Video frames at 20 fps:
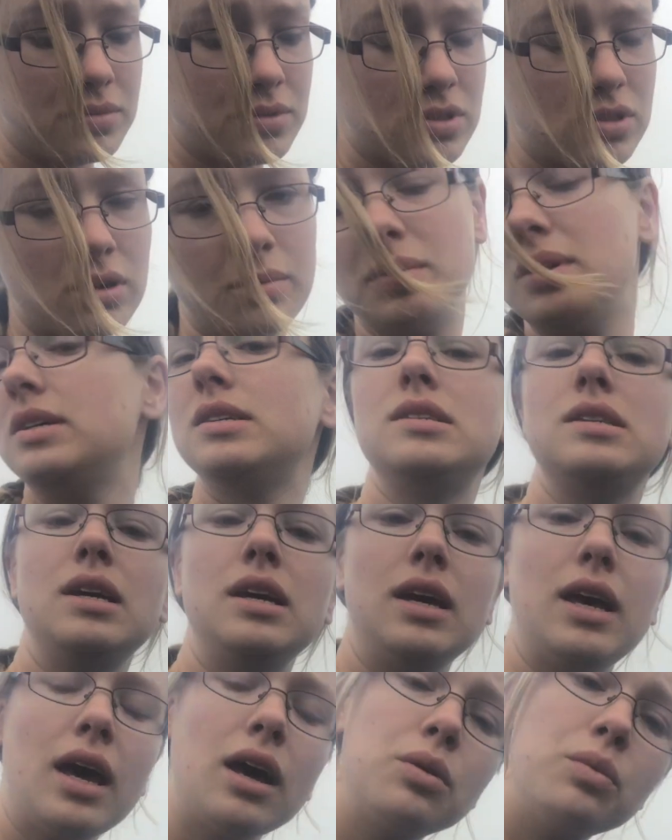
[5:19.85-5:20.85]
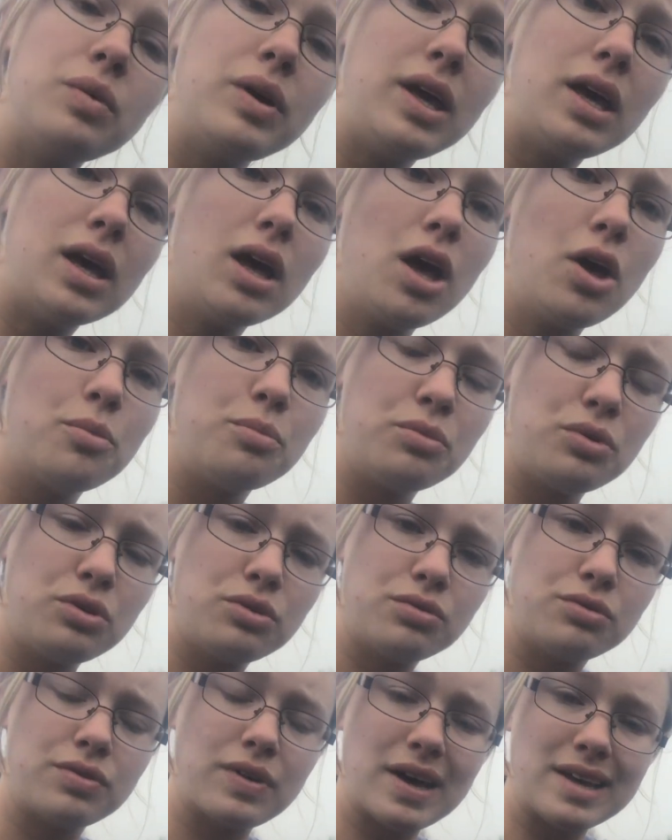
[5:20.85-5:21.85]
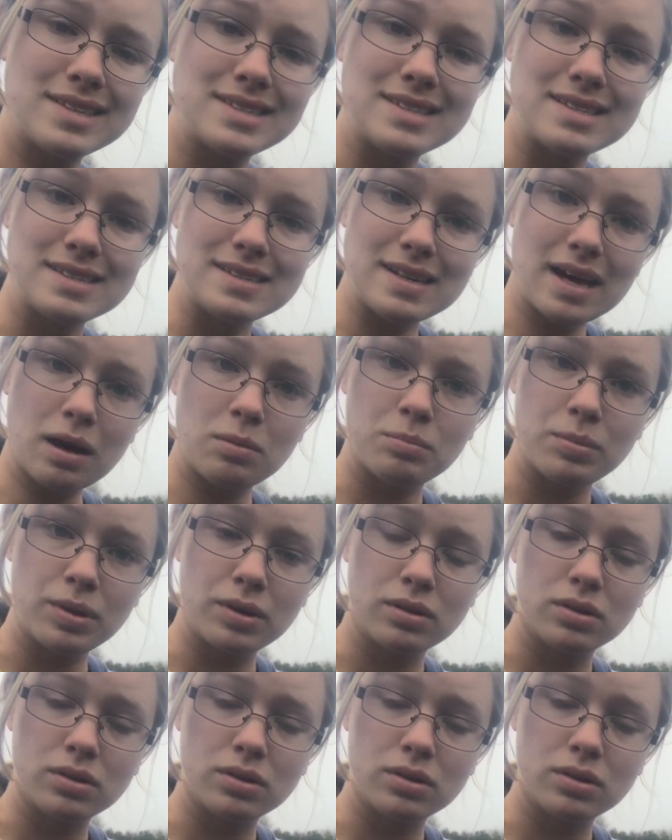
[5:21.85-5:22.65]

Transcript: So I'm going to see, can we move a step?